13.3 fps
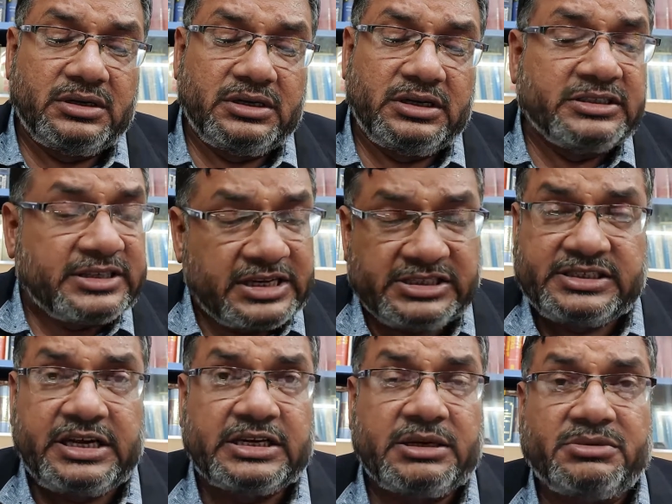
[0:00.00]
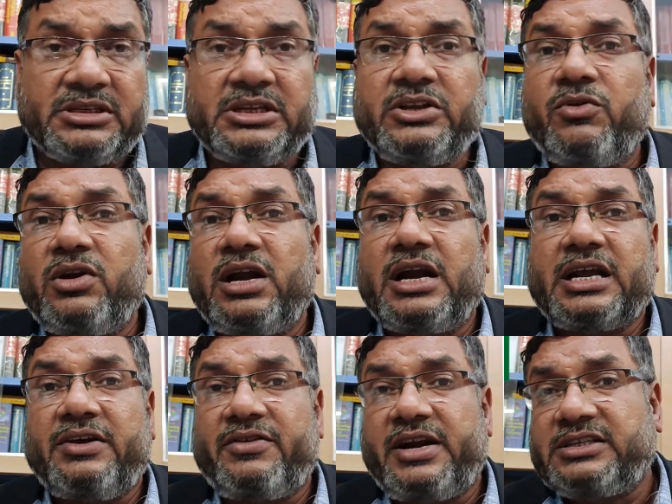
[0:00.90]
In such circumstances, you will not
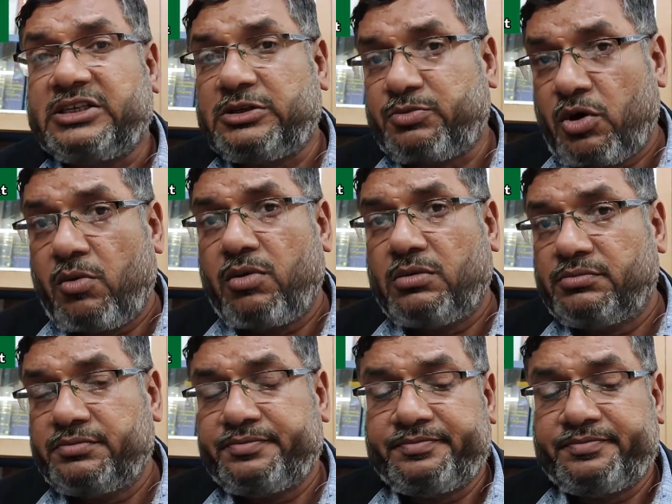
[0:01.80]
have any such problem.